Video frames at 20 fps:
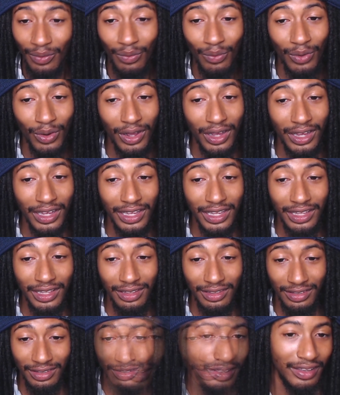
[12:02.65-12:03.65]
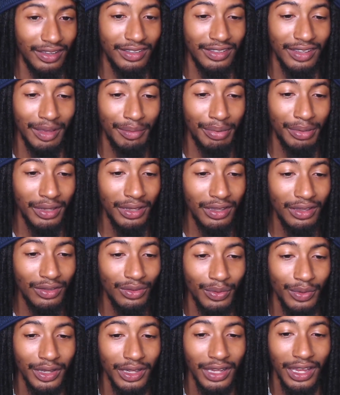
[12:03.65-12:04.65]
What? He said, please
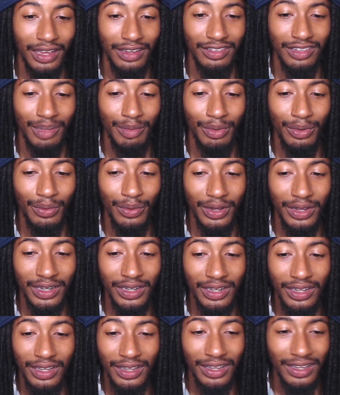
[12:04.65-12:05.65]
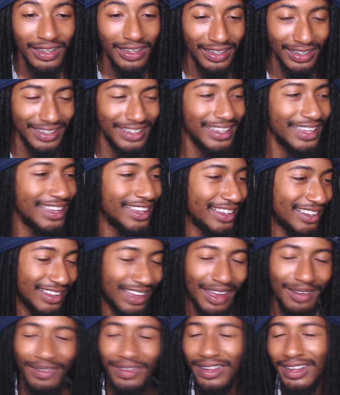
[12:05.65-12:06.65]
realize, number one. Yes,
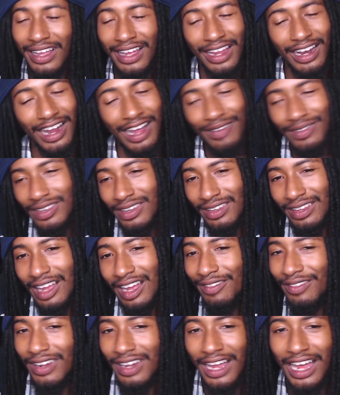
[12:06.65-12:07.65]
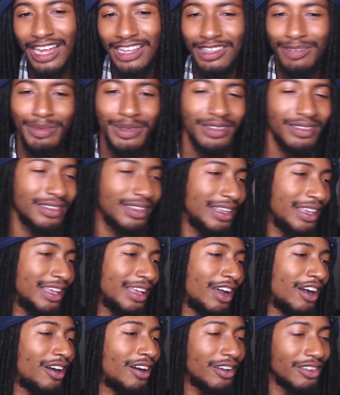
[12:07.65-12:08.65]
I'm glad. I'm just, I'm glad to be seeing
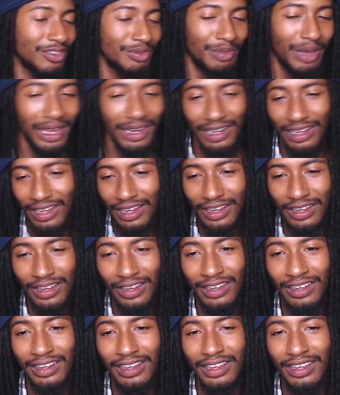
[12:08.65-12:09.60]
Hawk's monologue.